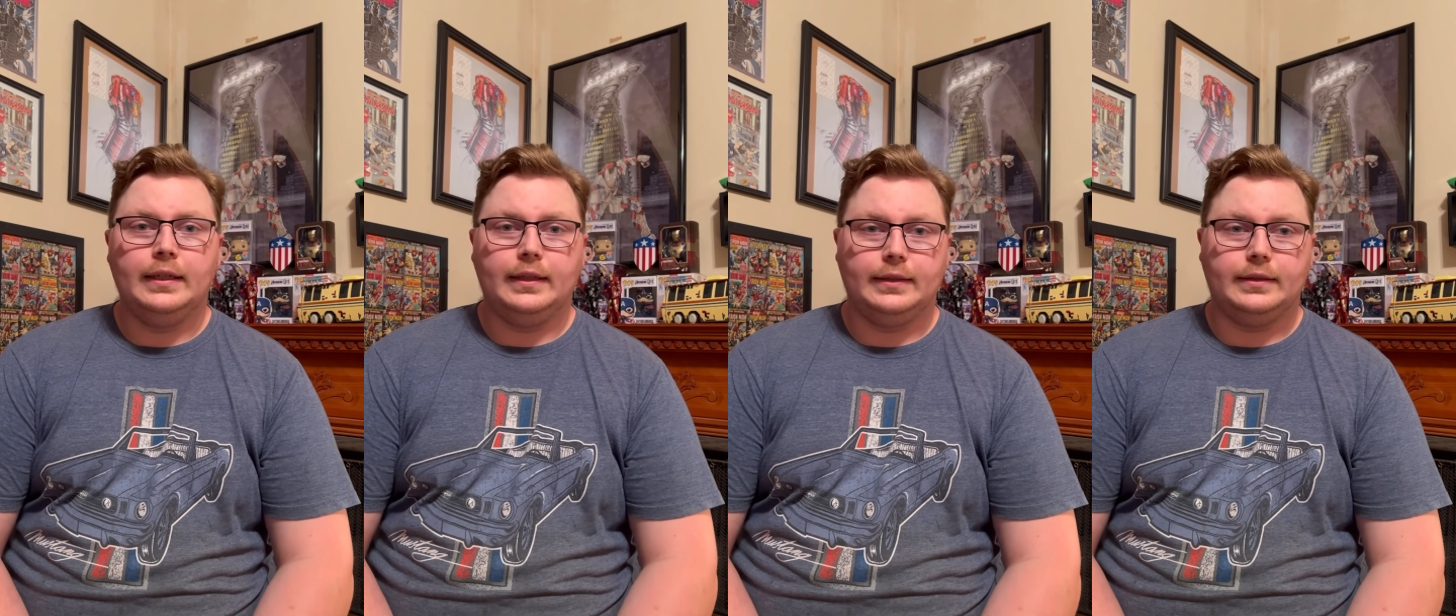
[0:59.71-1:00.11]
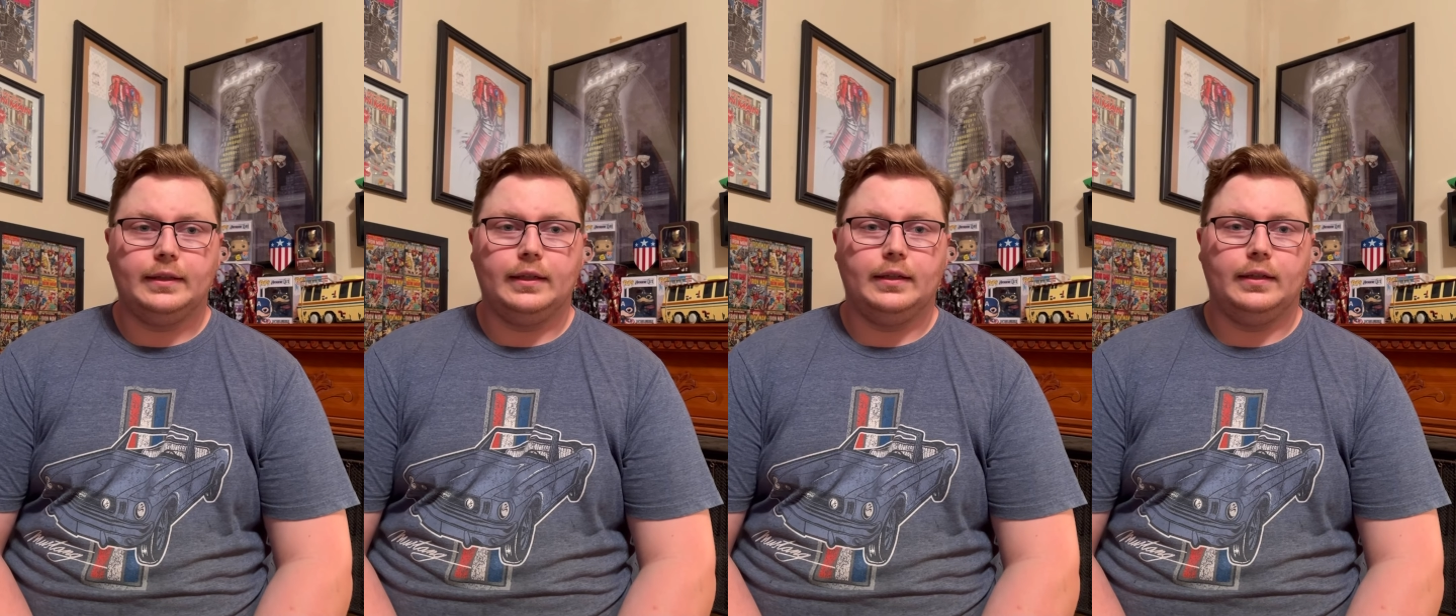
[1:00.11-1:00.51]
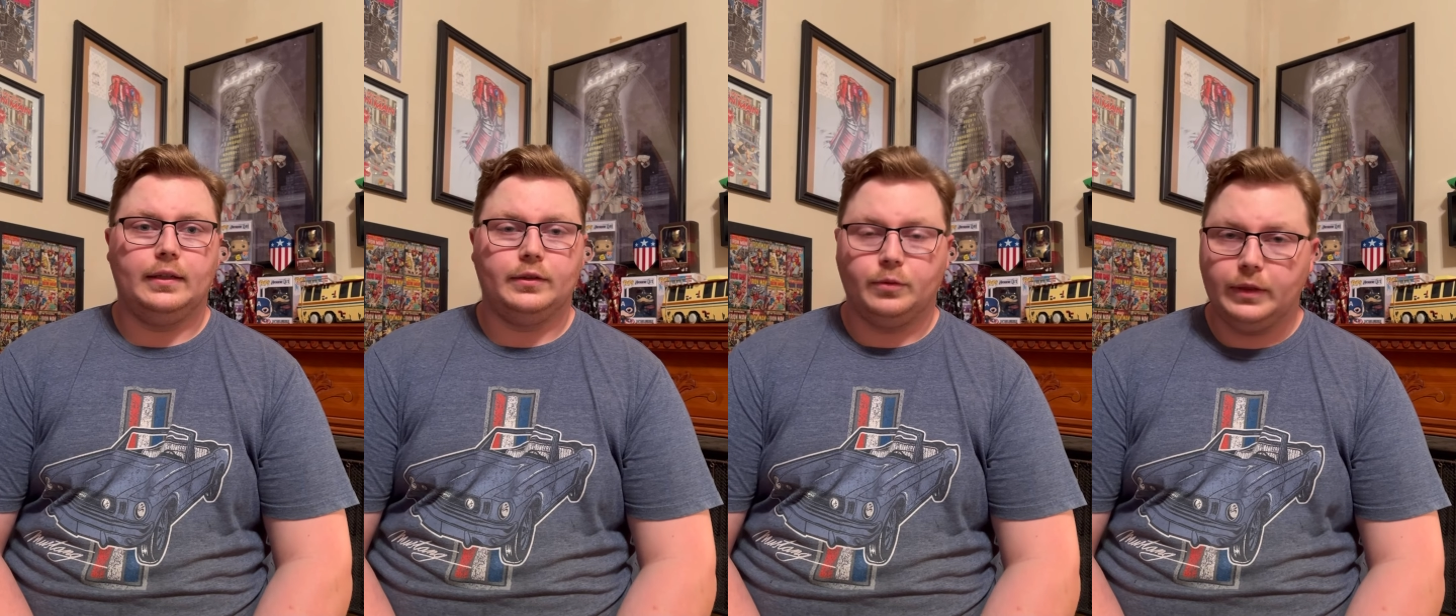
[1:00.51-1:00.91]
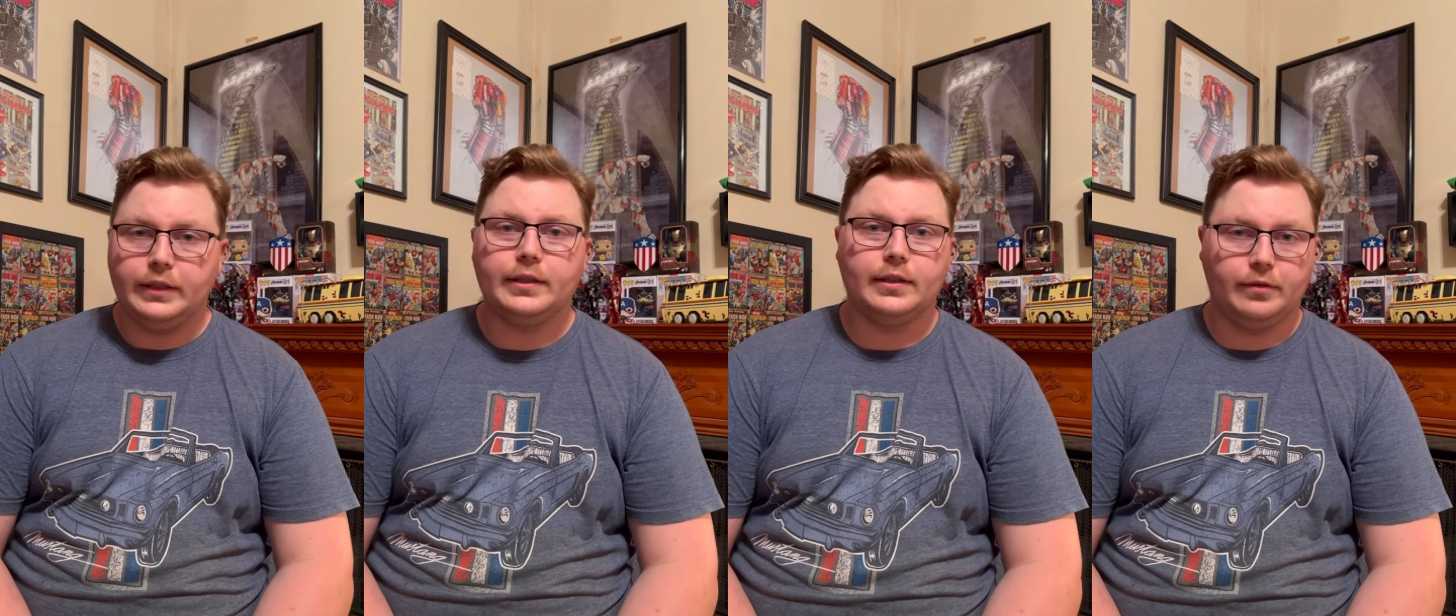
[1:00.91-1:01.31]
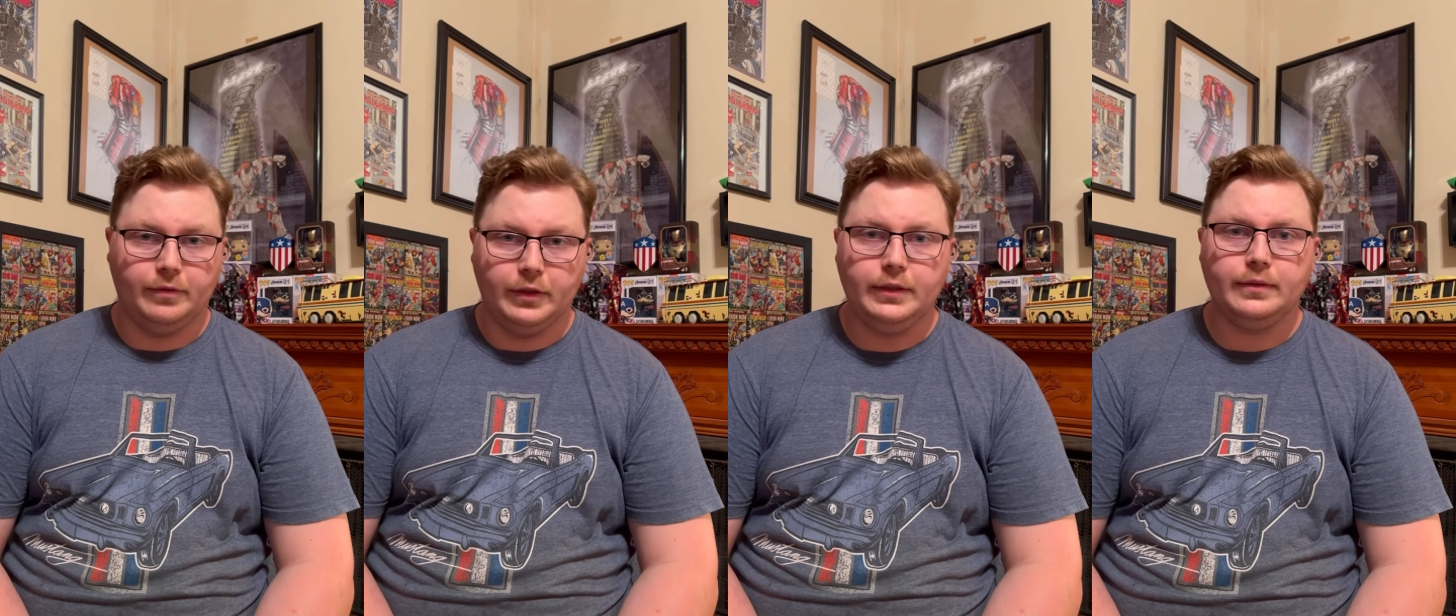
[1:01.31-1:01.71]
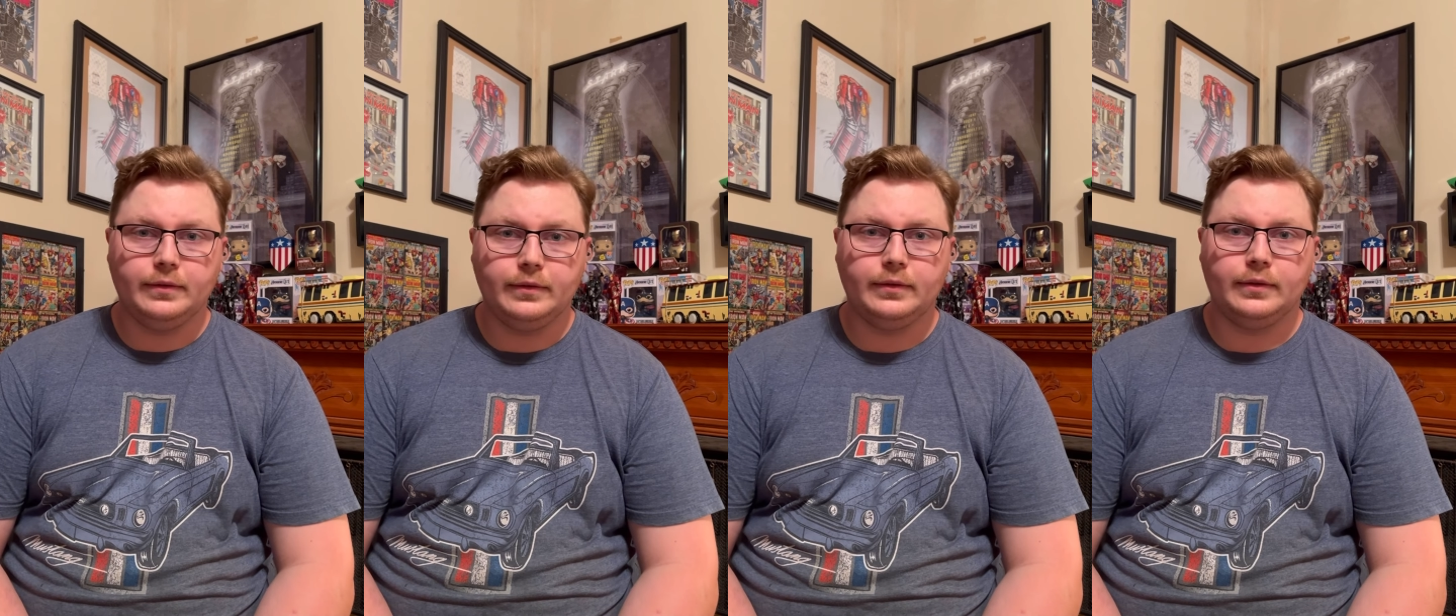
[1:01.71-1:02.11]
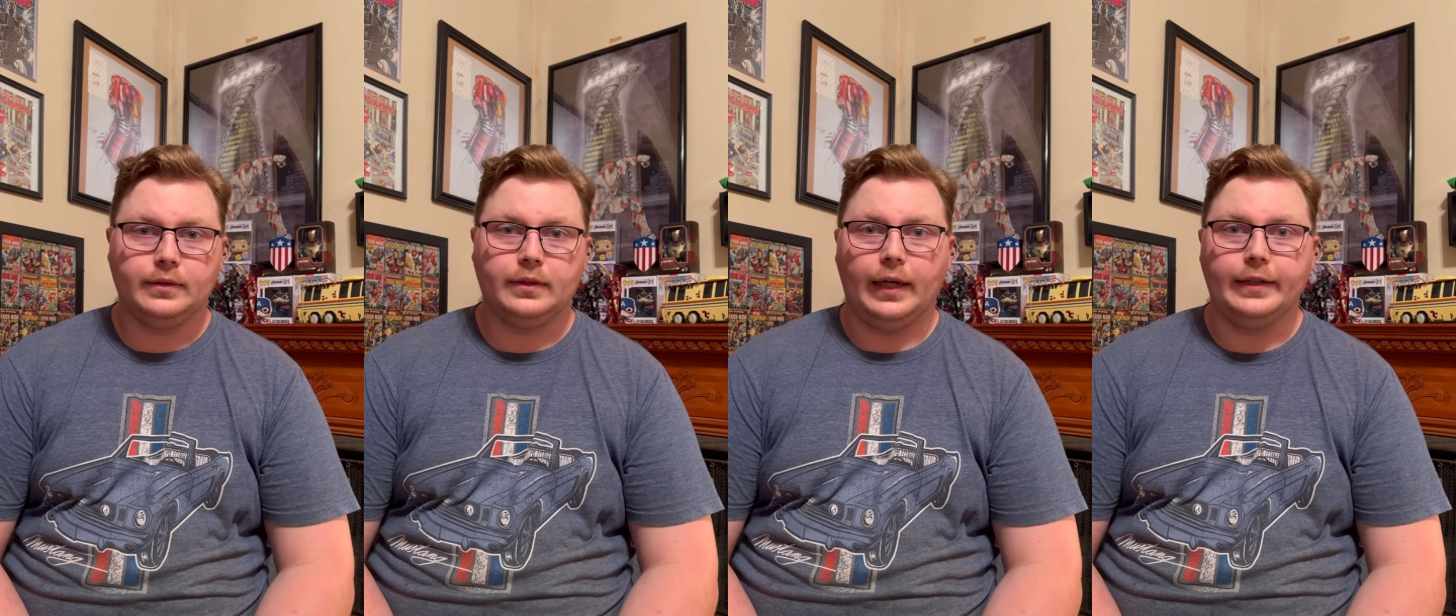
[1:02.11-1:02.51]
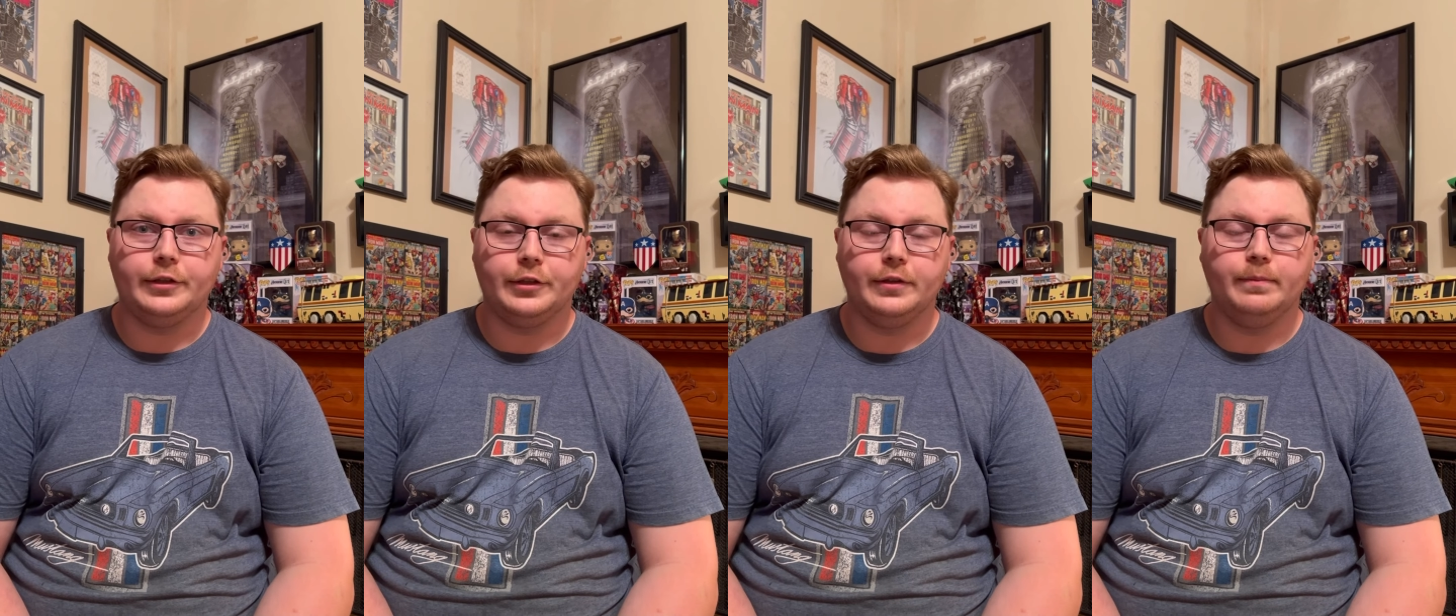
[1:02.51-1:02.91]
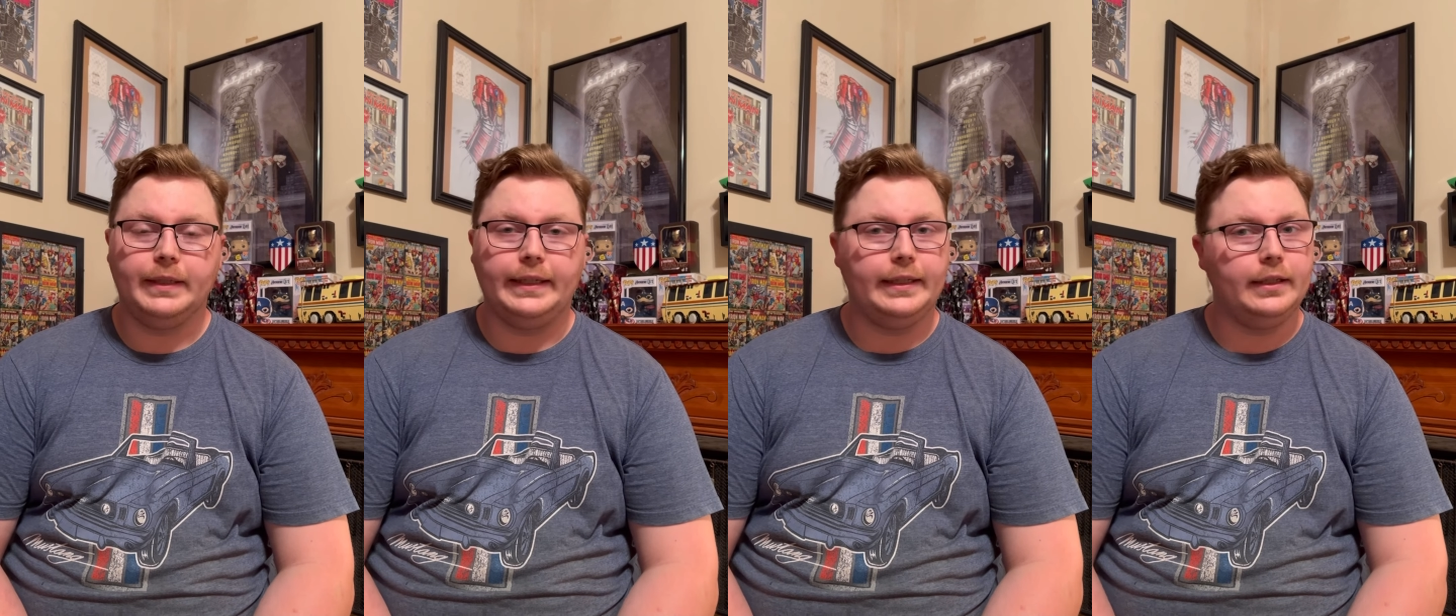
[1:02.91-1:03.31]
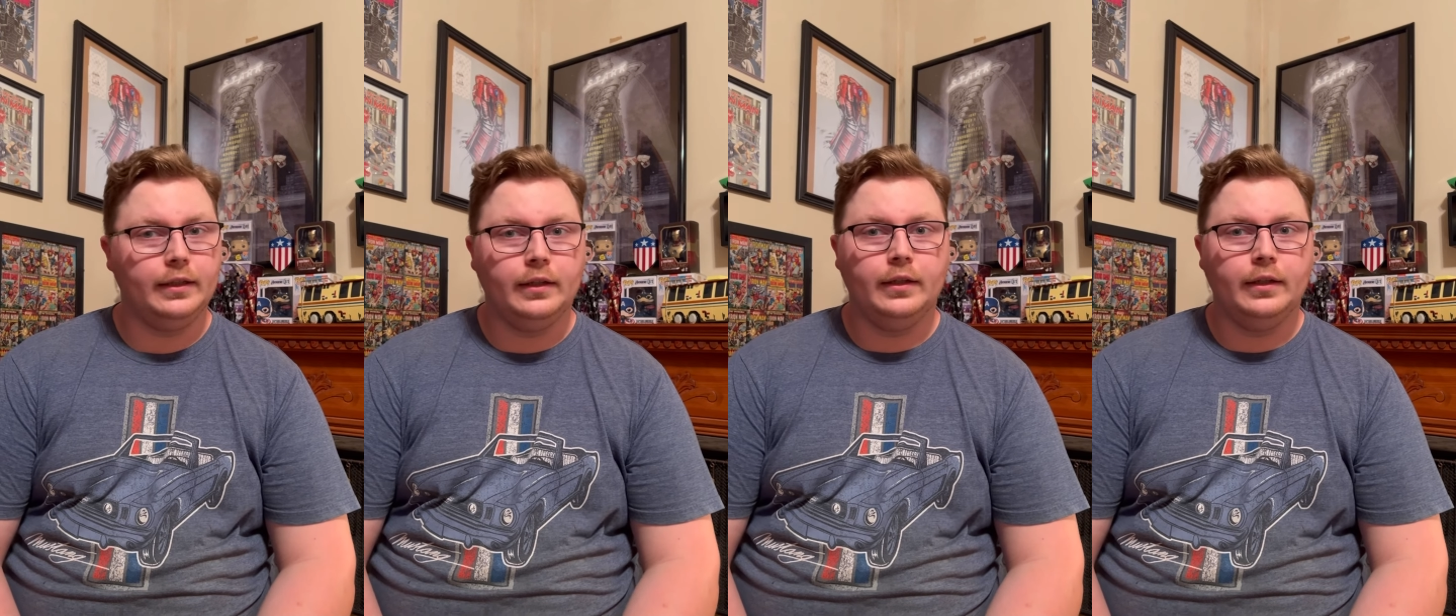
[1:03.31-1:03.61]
It's 26 foot. It should be